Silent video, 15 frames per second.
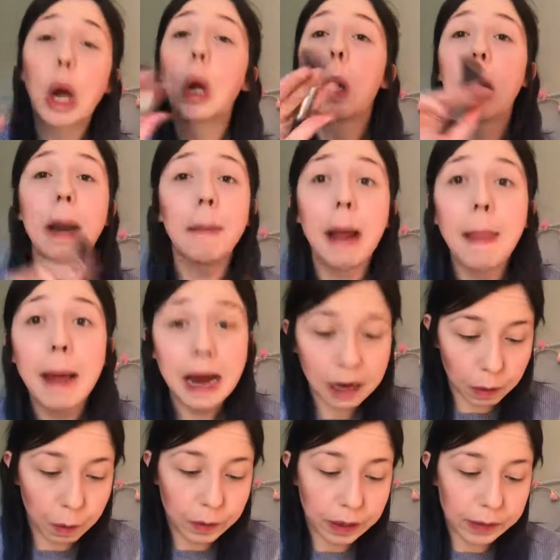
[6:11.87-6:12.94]
I'm gonna blend that
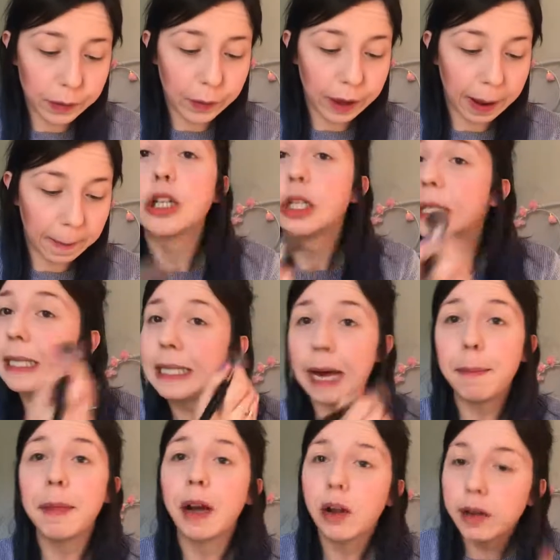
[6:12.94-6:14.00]
out. It's okay, just
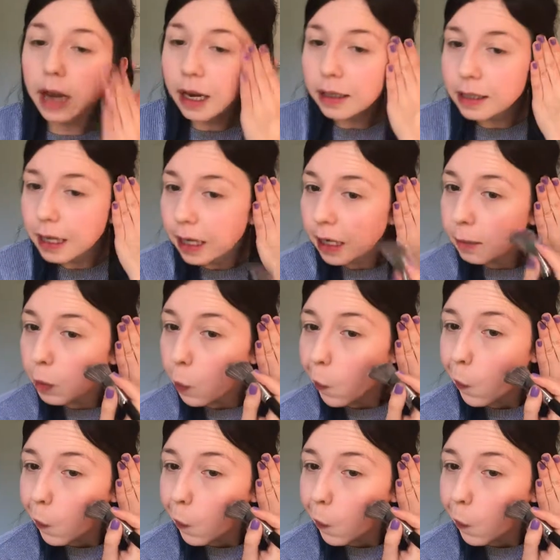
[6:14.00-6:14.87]
dab that on next time.